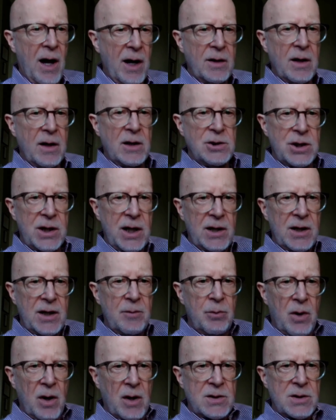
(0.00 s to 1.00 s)
I, an
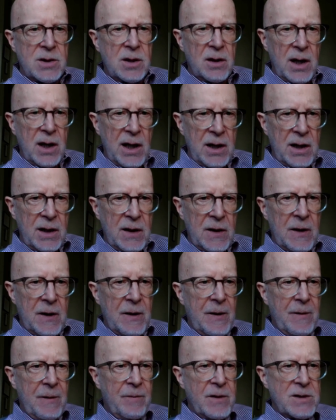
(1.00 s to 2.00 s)
educated Boston lady,
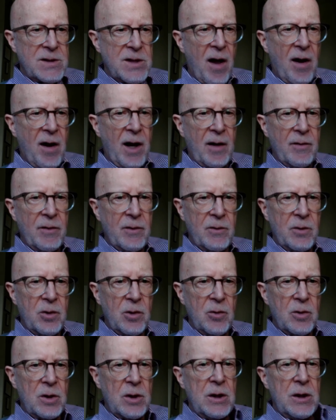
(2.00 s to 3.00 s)
does not have the
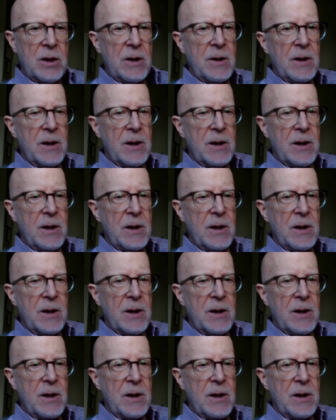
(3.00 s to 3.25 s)
vote.